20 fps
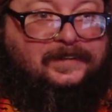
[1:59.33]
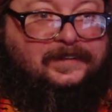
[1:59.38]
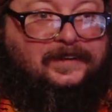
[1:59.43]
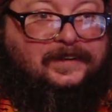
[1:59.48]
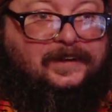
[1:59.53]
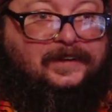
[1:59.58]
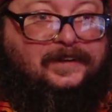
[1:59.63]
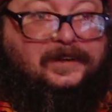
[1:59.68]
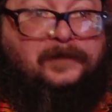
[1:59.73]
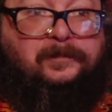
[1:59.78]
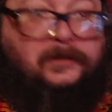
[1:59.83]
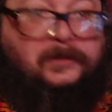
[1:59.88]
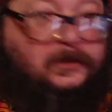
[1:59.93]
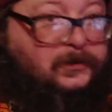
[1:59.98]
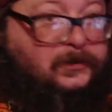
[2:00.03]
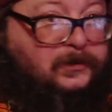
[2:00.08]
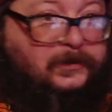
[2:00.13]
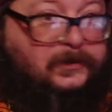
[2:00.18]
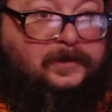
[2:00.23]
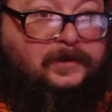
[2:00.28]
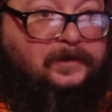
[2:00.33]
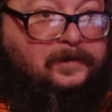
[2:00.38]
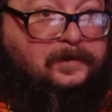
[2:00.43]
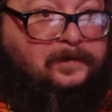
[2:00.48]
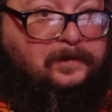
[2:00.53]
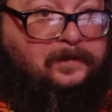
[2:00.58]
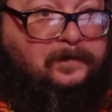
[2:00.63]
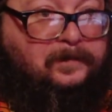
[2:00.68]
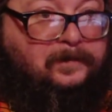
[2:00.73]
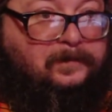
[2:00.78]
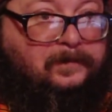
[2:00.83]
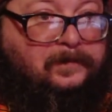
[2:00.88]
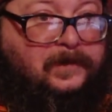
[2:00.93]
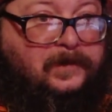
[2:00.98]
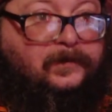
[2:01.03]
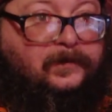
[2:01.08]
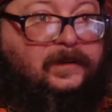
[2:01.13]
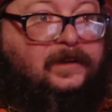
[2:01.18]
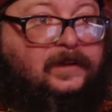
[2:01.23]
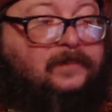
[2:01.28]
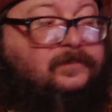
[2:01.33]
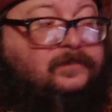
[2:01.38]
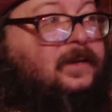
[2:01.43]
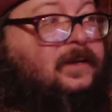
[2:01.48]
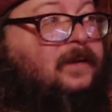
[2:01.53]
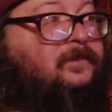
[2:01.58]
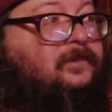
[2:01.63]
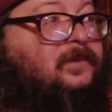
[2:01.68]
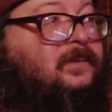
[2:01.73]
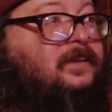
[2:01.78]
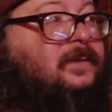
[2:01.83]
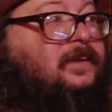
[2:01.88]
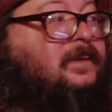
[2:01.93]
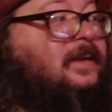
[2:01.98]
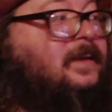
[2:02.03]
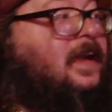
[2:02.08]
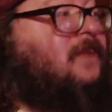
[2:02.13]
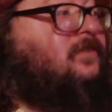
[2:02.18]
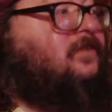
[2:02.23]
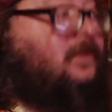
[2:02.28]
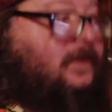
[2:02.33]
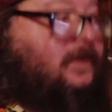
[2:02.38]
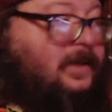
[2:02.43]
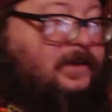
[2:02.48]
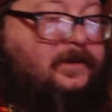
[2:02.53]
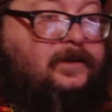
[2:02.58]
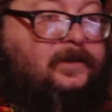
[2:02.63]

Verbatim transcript: a computer that we have dubbed the Navigator,